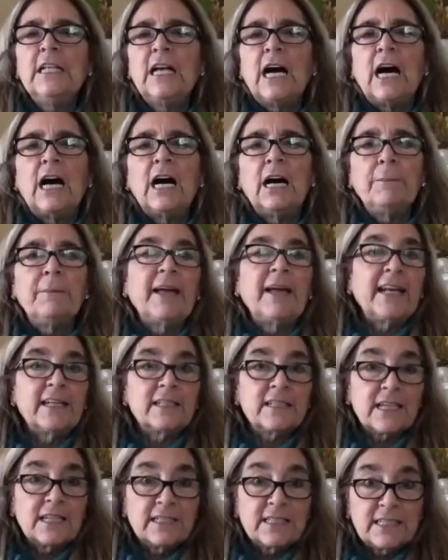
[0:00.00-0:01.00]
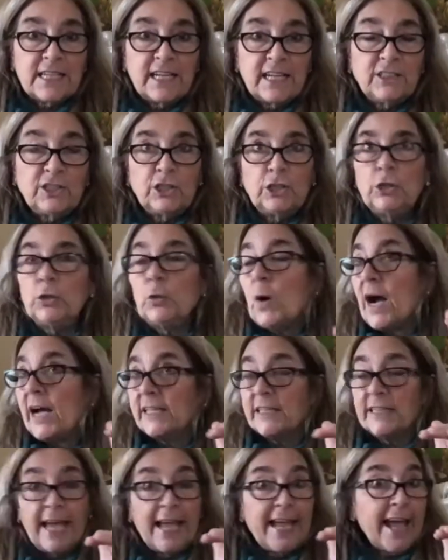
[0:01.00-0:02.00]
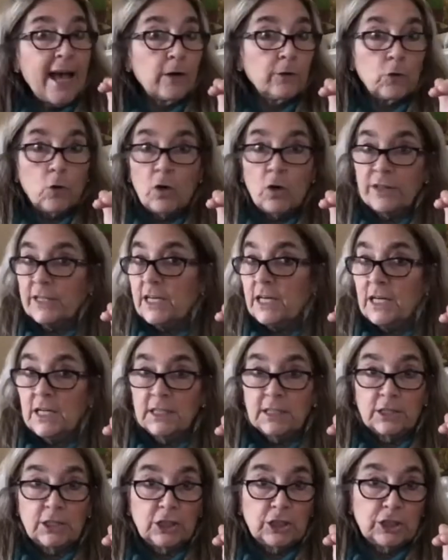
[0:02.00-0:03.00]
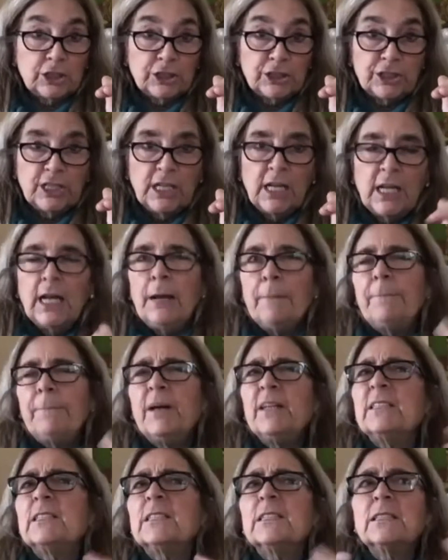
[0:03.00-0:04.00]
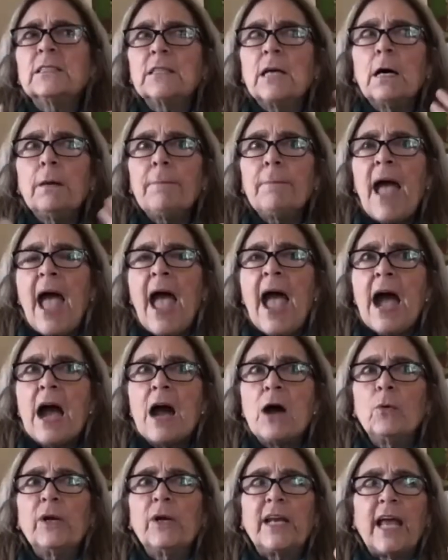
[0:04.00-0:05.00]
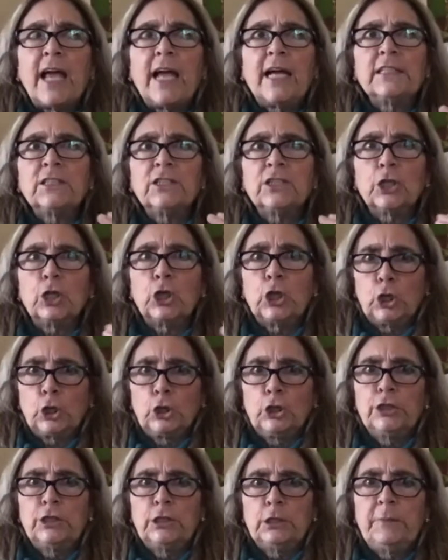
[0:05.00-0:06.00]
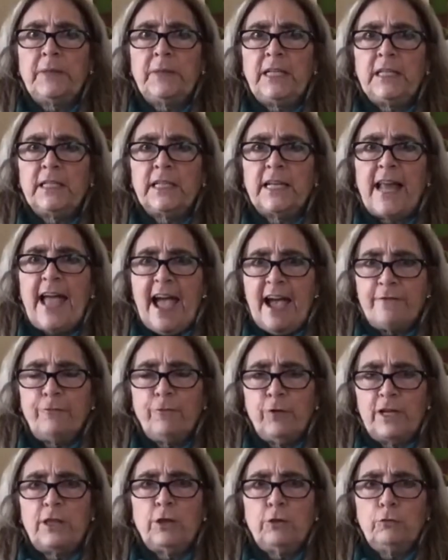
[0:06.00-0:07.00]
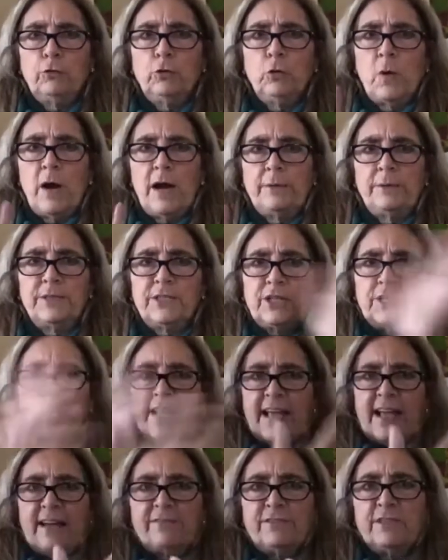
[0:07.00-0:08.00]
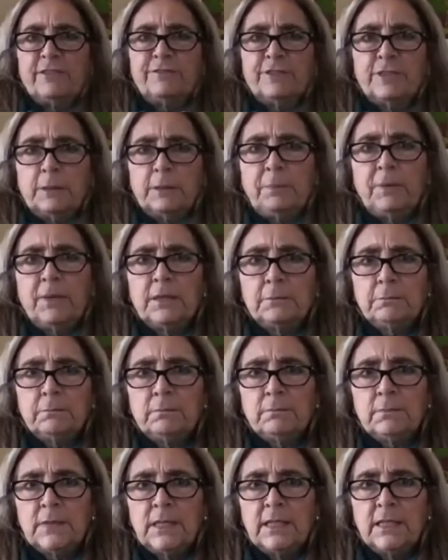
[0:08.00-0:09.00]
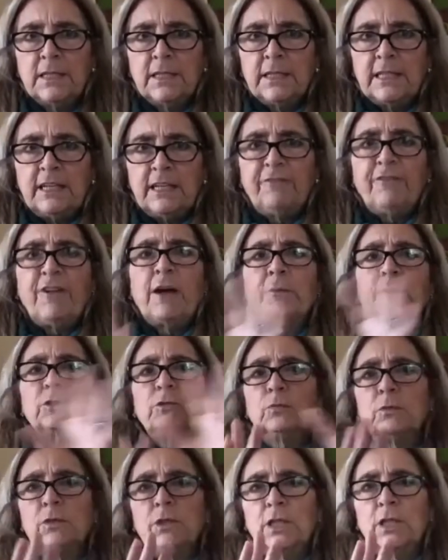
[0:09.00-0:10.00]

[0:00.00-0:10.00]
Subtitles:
And as I said to you, I lay out all the colors, but somehow it hadn't occurred to me that halfway through I was going to have to flip them if I was.